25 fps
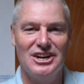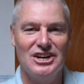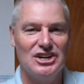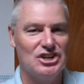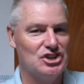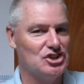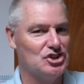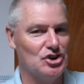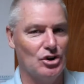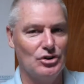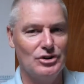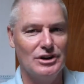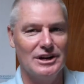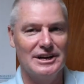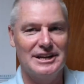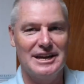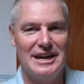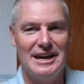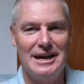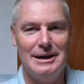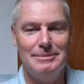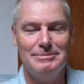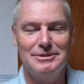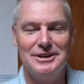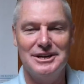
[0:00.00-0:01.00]
Jean Le
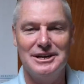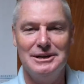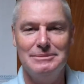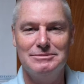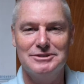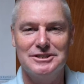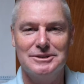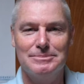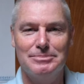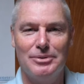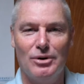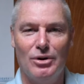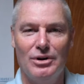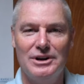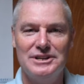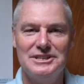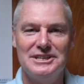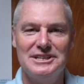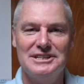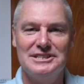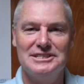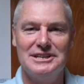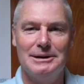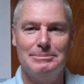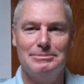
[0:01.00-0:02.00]
Cam keeps
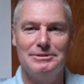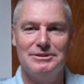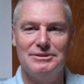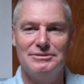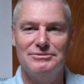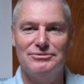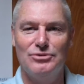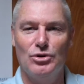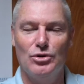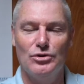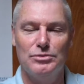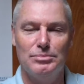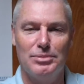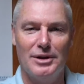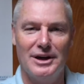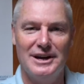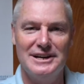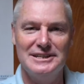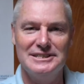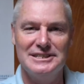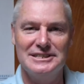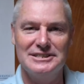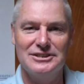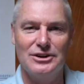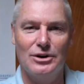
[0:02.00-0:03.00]
surprising. He's up into 4th
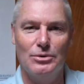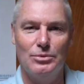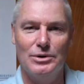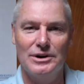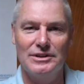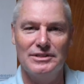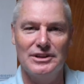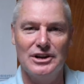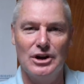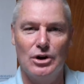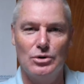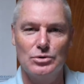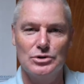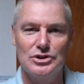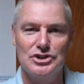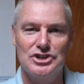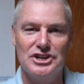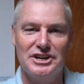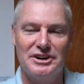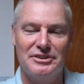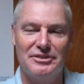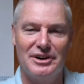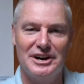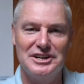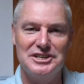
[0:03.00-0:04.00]
place. He's got one of the older
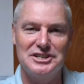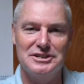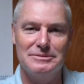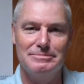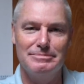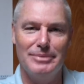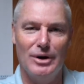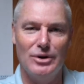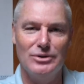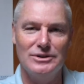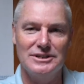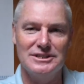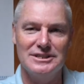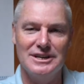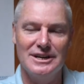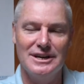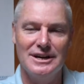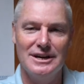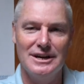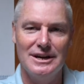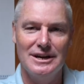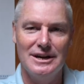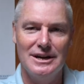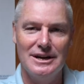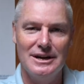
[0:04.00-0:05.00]
generation boats,
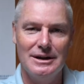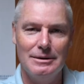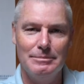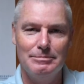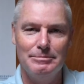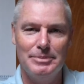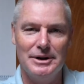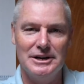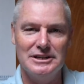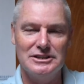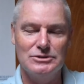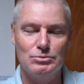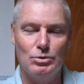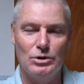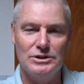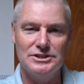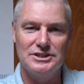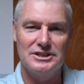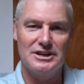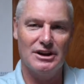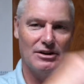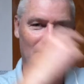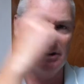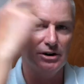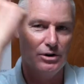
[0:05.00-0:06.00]
but it's
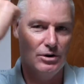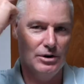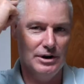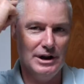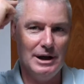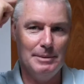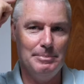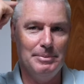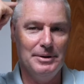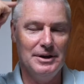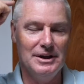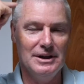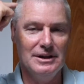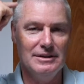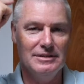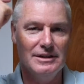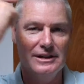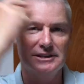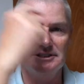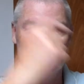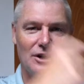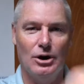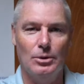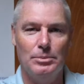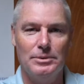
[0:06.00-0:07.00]
what's going on up here
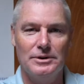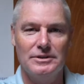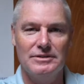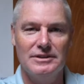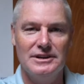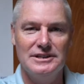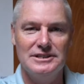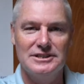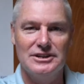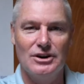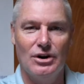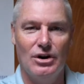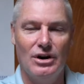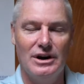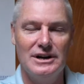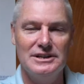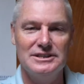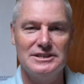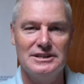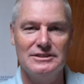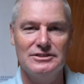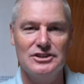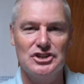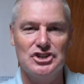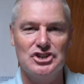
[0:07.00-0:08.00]
that's helping these
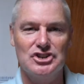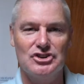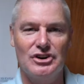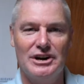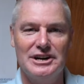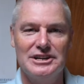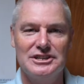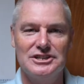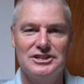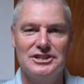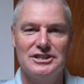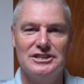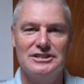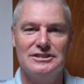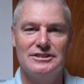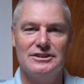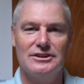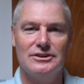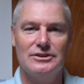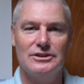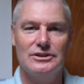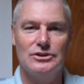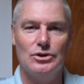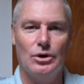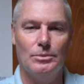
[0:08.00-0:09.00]
guys and the strategies
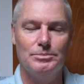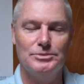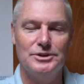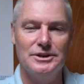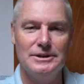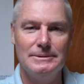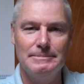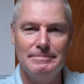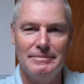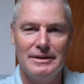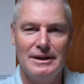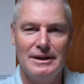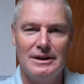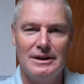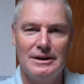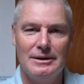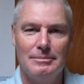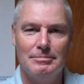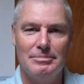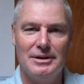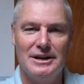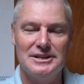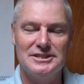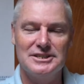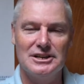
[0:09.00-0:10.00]
they're adopting.
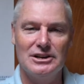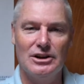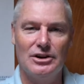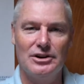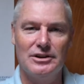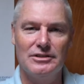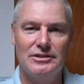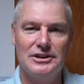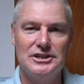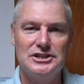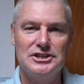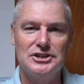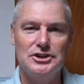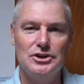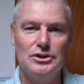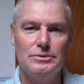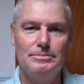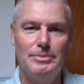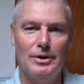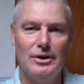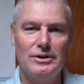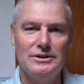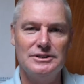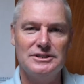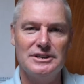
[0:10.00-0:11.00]
Plus, a lot of these new
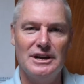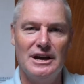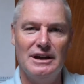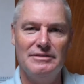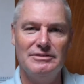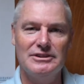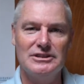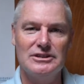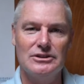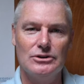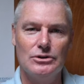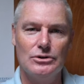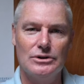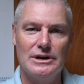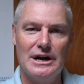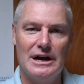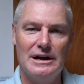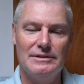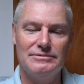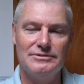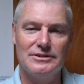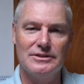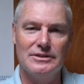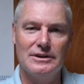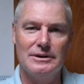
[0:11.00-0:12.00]
boats are having to look
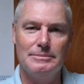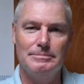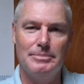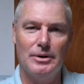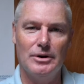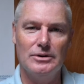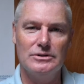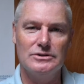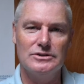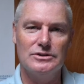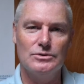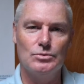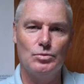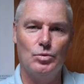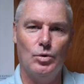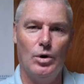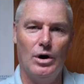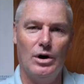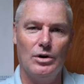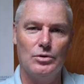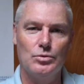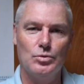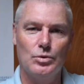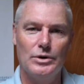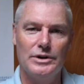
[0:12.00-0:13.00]
after their boats in
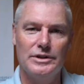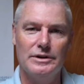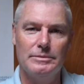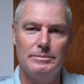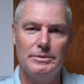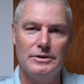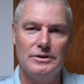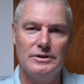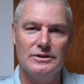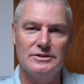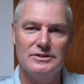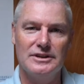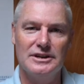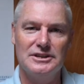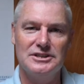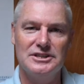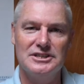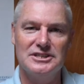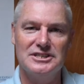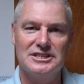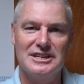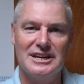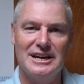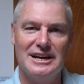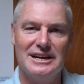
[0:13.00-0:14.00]
wild weather because they
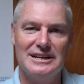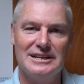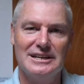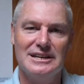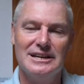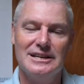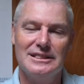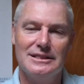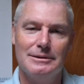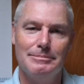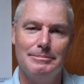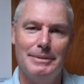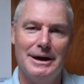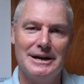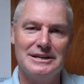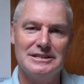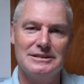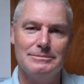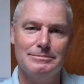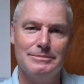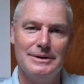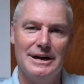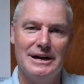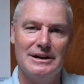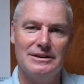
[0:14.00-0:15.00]
just can't get the
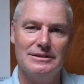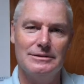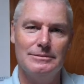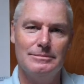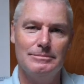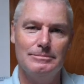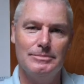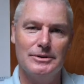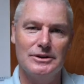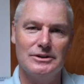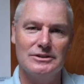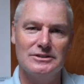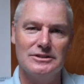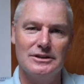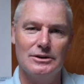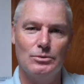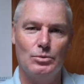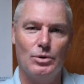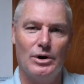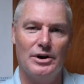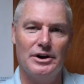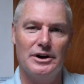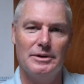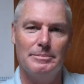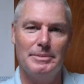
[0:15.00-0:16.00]
maximum out of them because they're
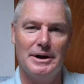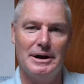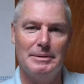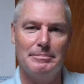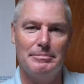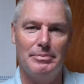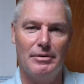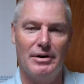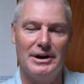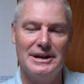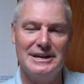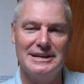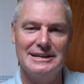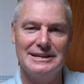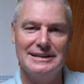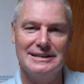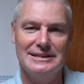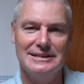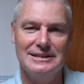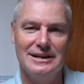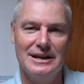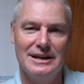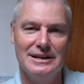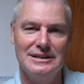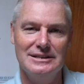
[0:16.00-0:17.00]
worried about breaking
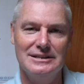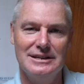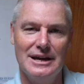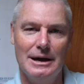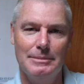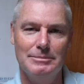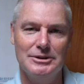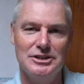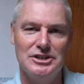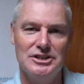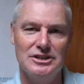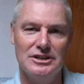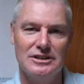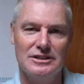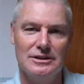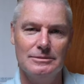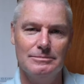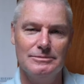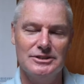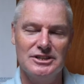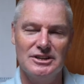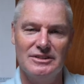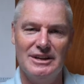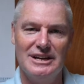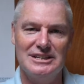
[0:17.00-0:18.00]
and damaging
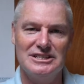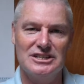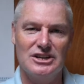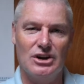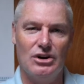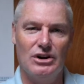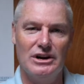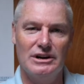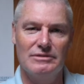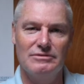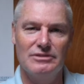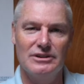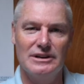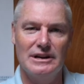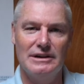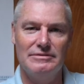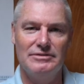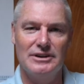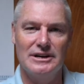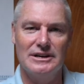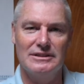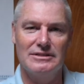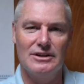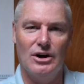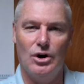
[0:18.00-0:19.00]
them. So that's kind of
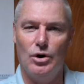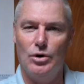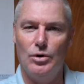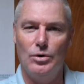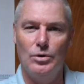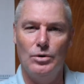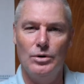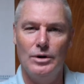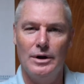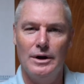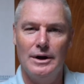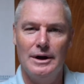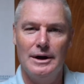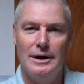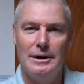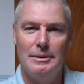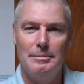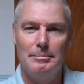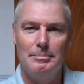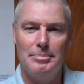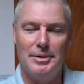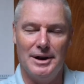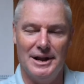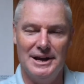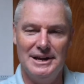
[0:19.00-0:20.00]
leveling the whole
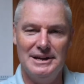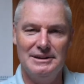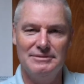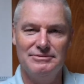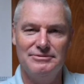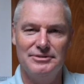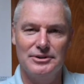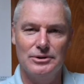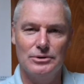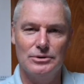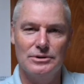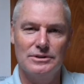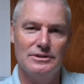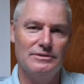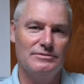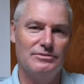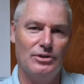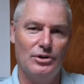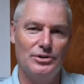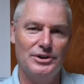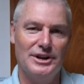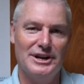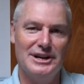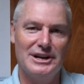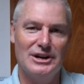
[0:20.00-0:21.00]
playing field in the
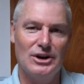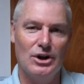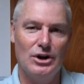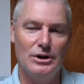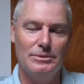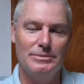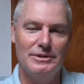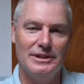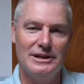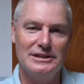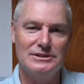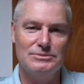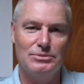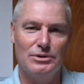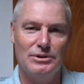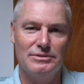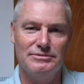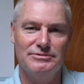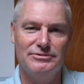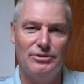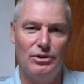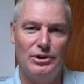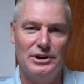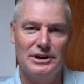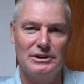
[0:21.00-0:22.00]
Vendee Globe, and that's what I'm
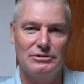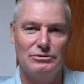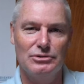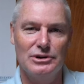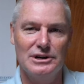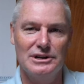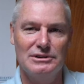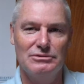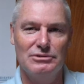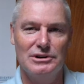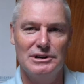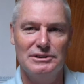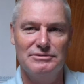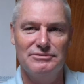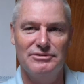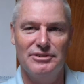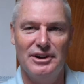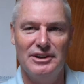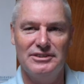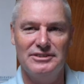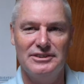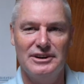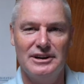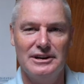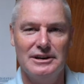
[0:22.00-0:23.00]
finding really, really
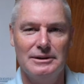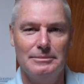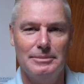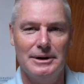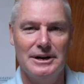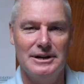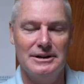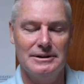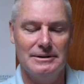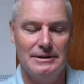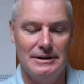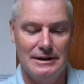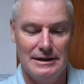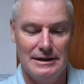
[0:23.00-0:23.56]
fascinating about it.